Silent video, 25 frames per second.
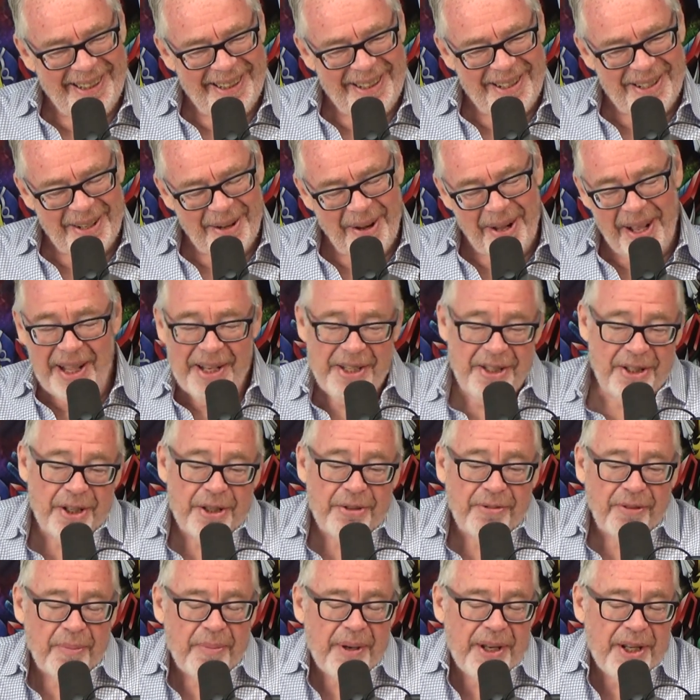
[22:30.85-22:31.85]
So it's
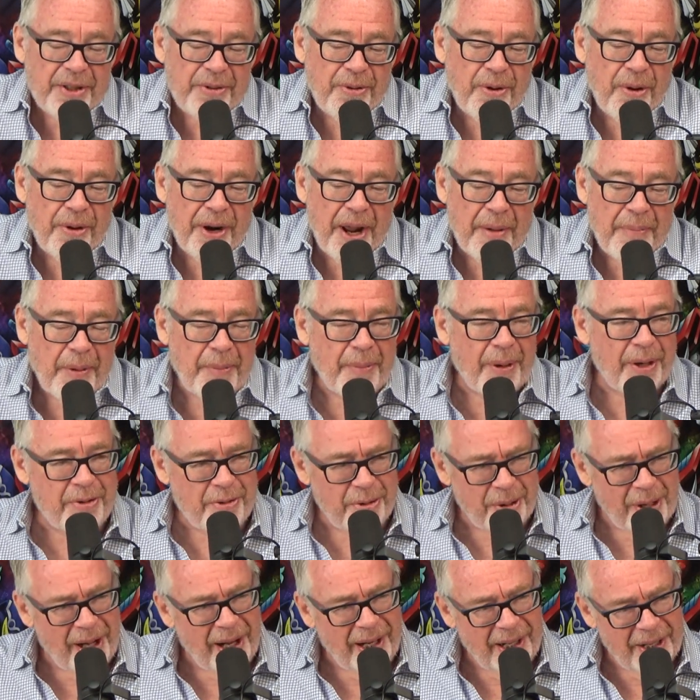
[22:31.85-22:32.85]
just from, he's grown up in
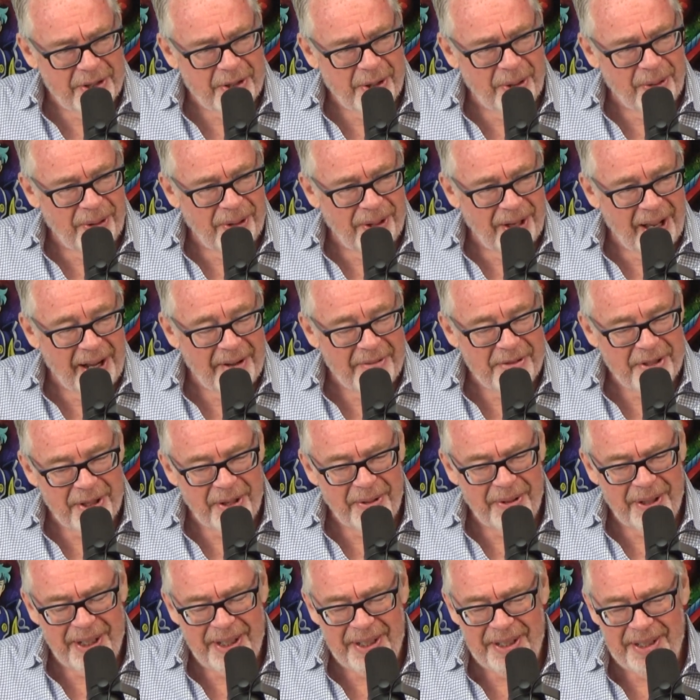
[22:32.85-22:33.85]
Montreal his whole life,
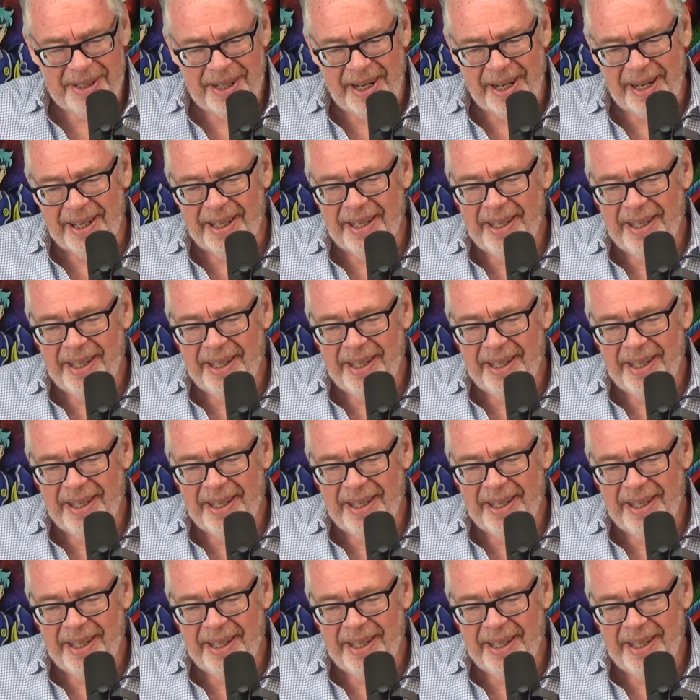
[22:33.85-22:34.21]
so he's,